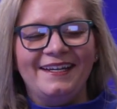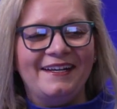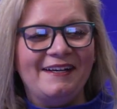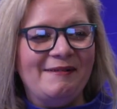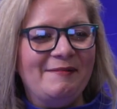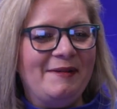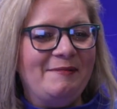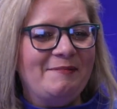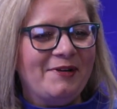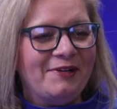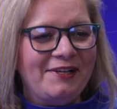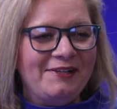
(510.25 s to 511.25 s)
and
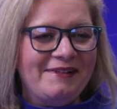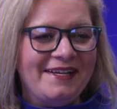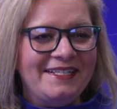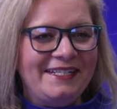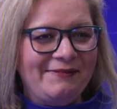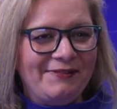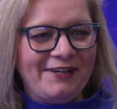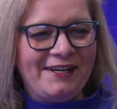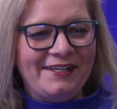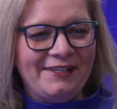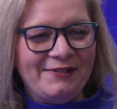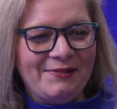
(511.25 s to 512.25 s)
Mario and I differ on
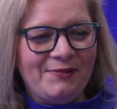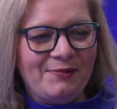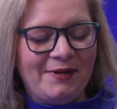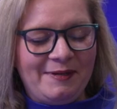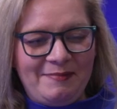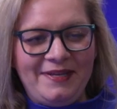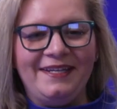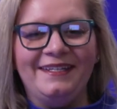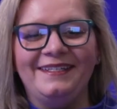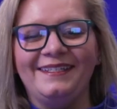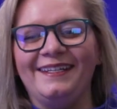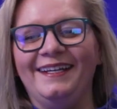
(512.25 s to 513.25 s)
it quite a bit,